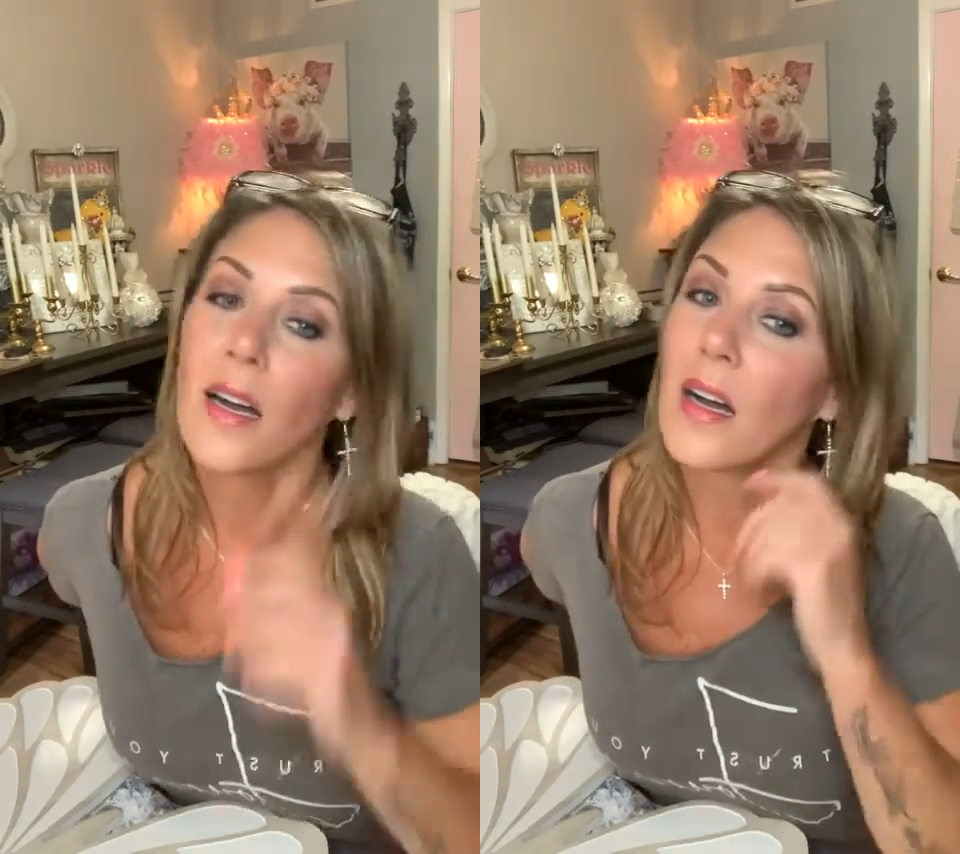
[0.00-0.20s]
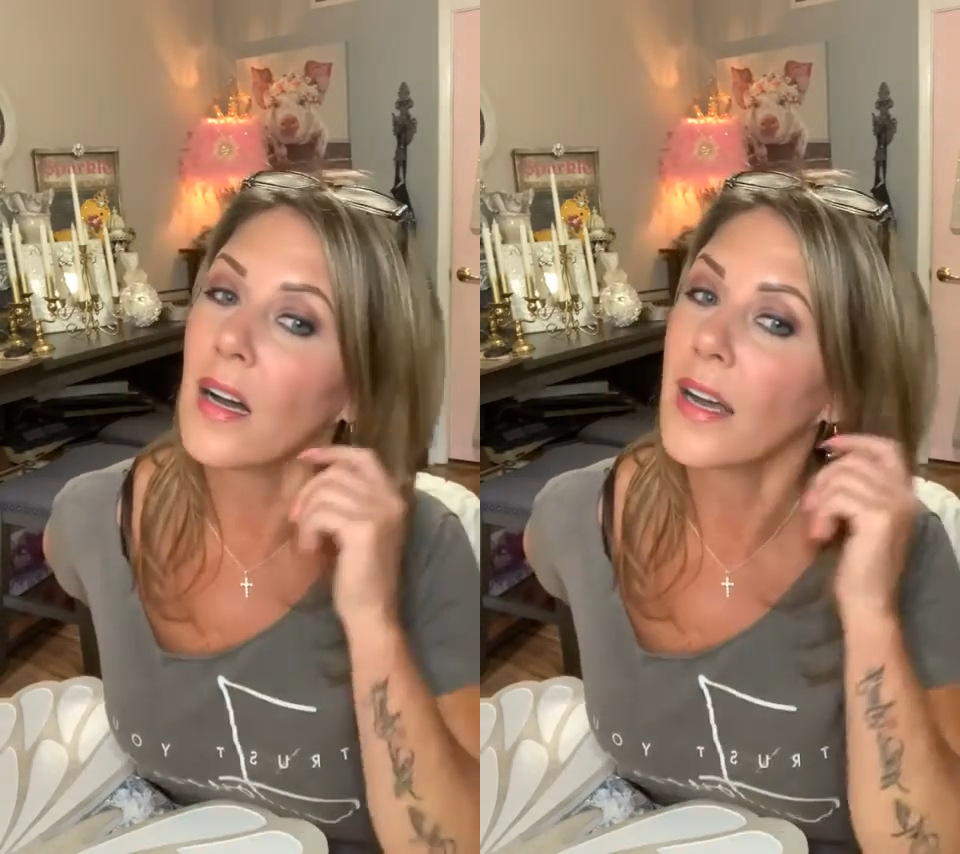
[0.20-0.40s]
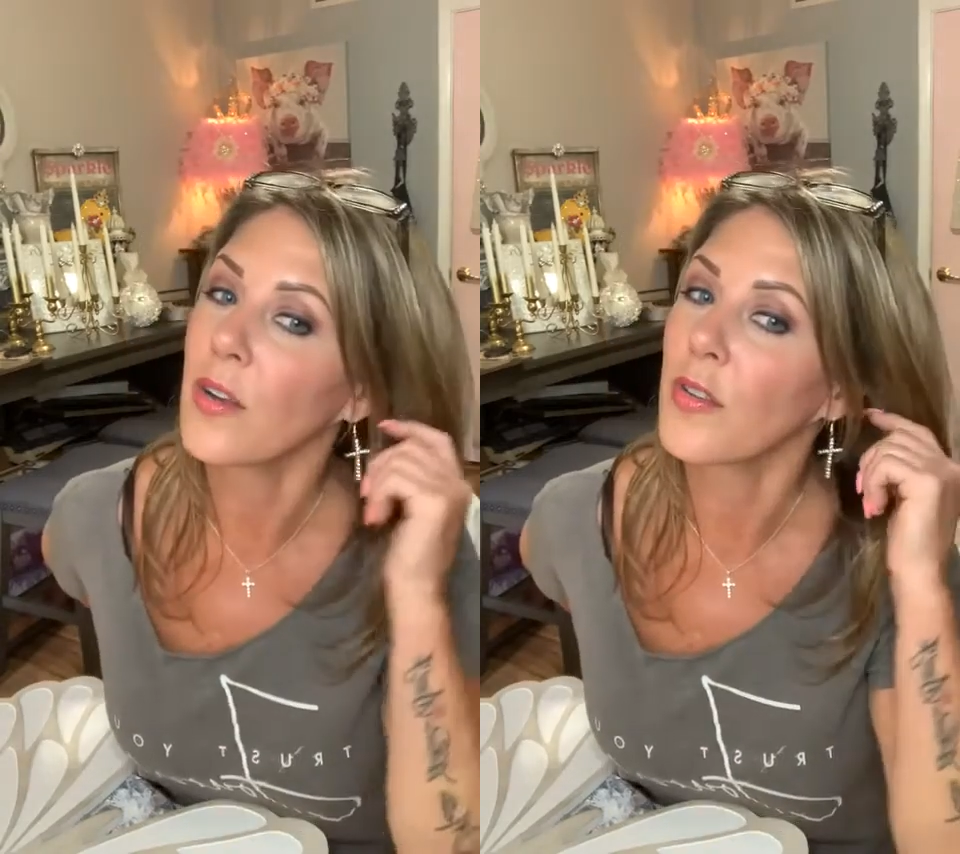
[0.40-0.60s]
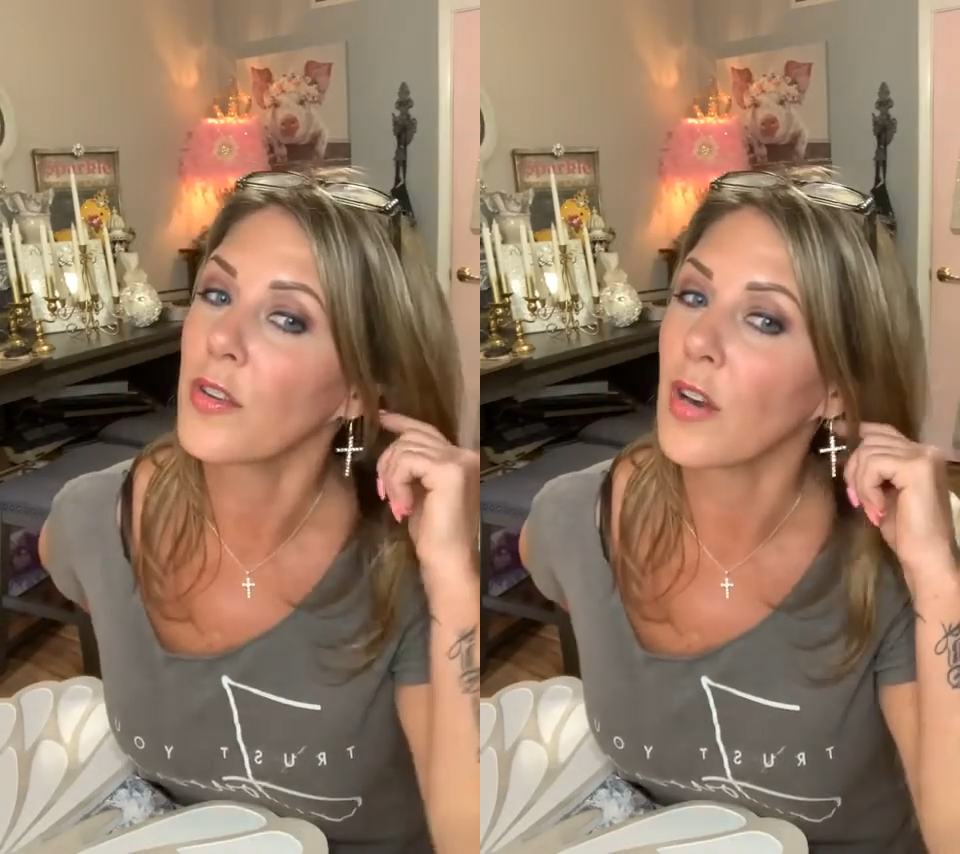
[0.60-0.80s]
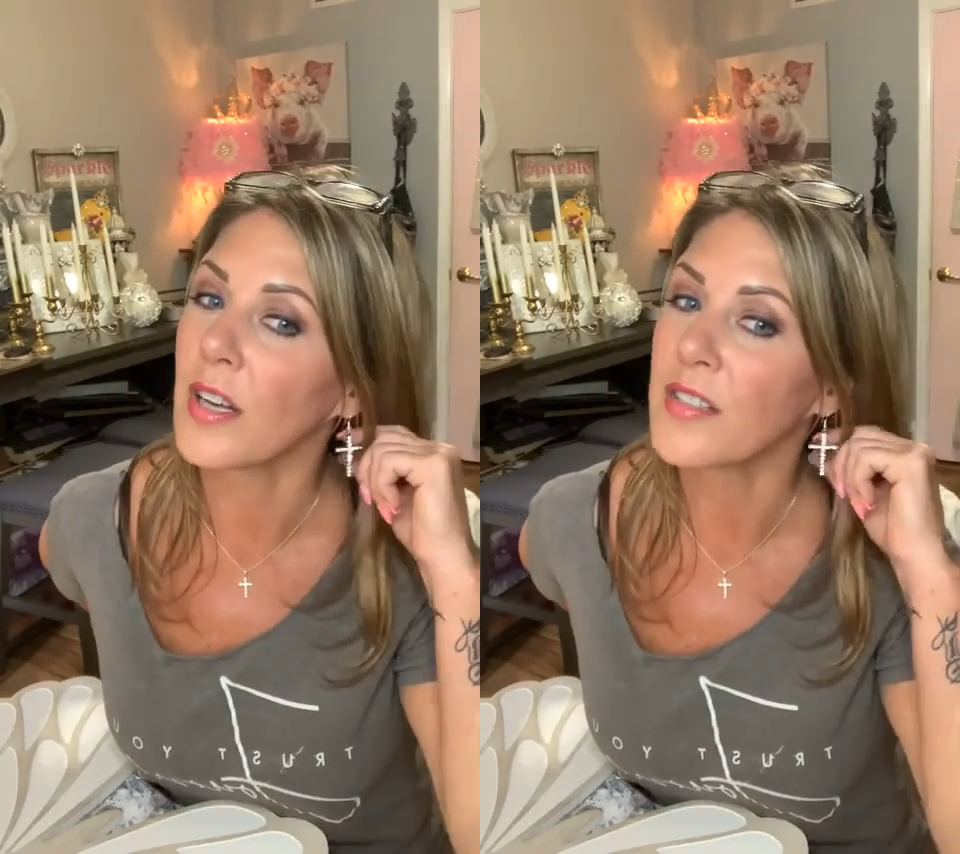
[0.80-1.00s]
Uh, I know the
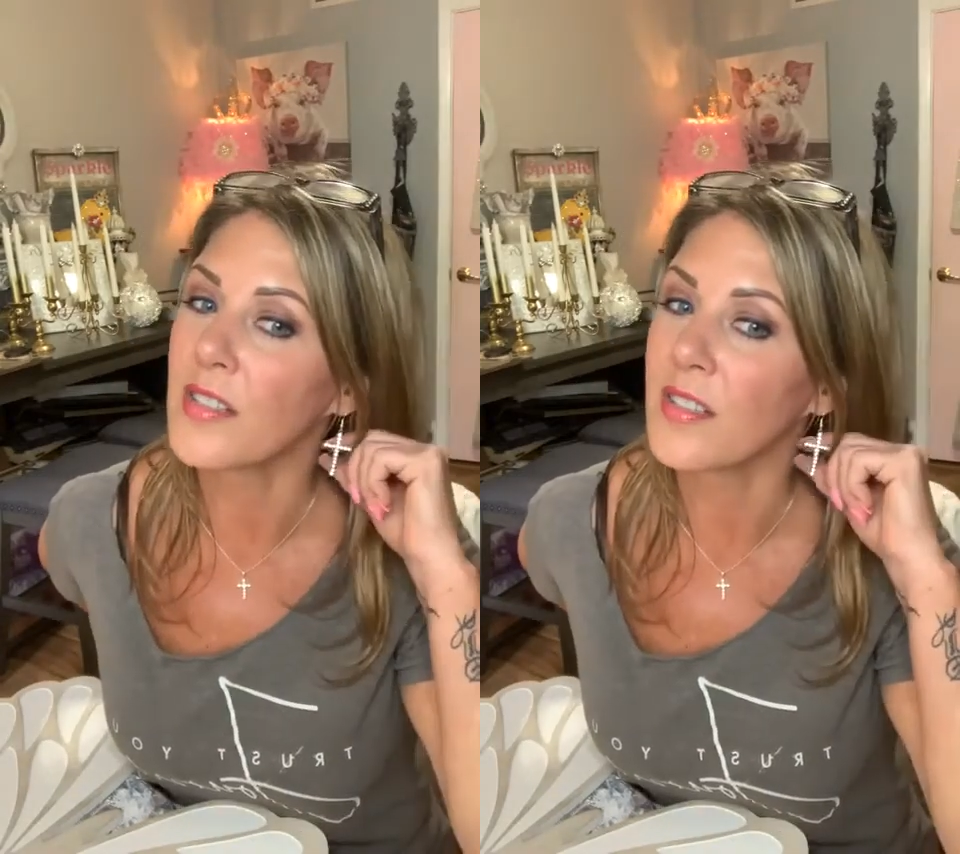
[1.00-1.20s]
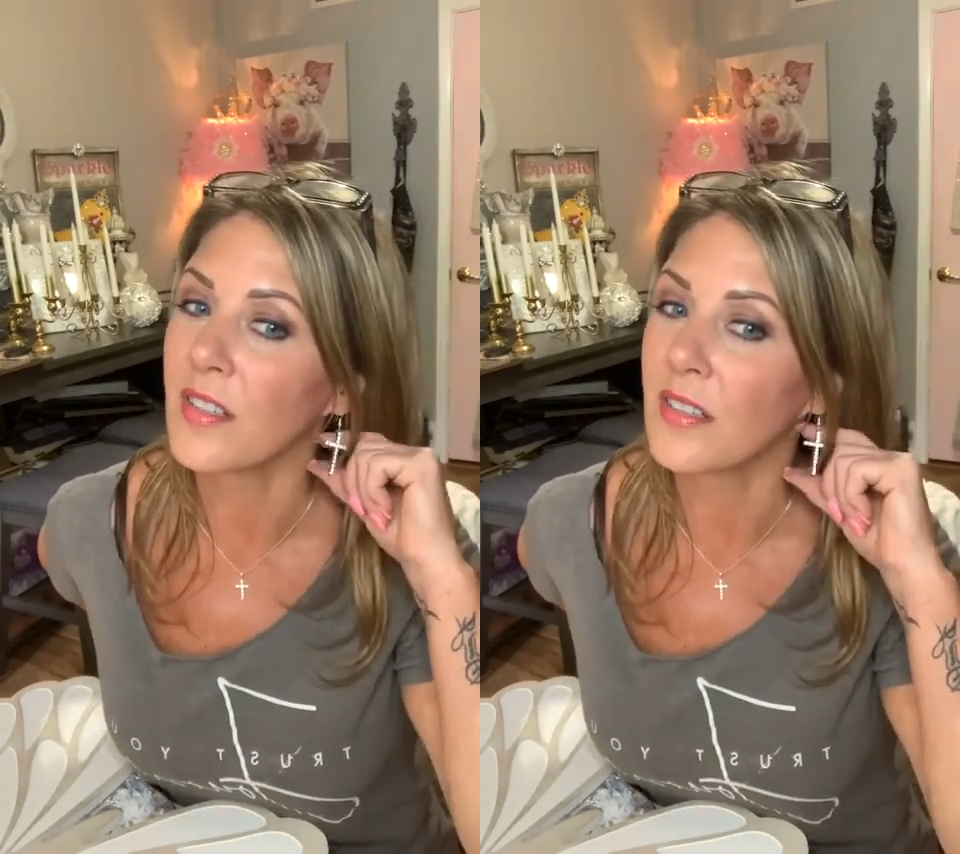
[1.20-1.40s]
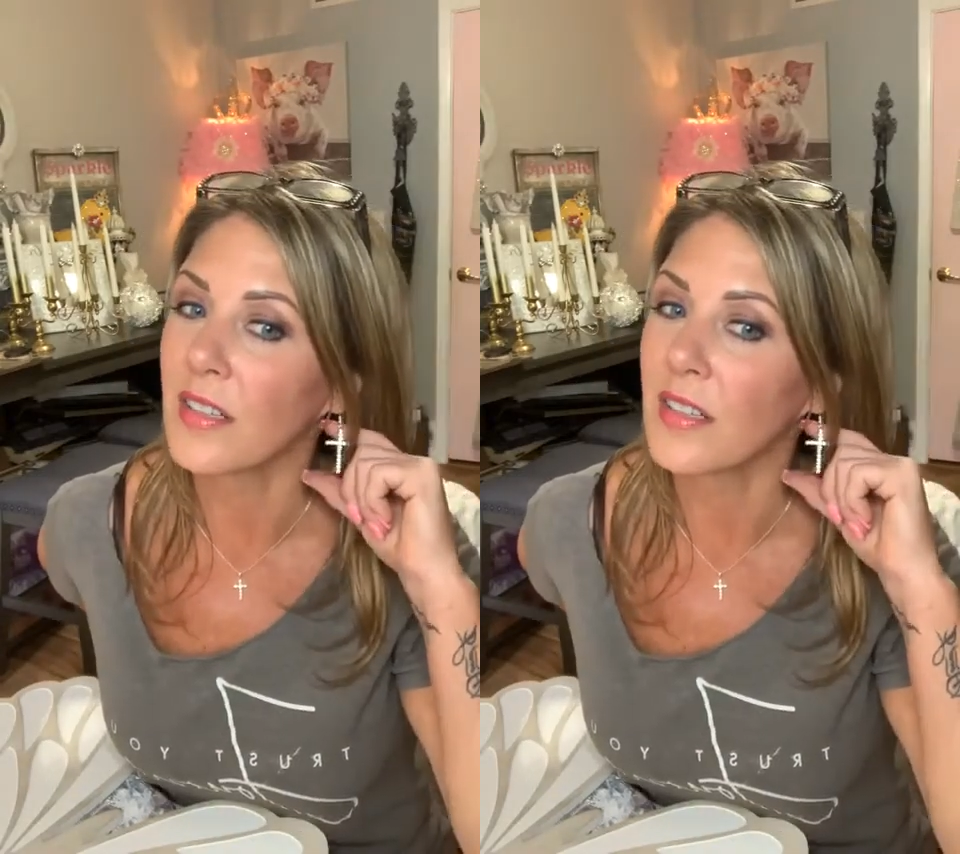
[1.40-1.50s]
crosses are,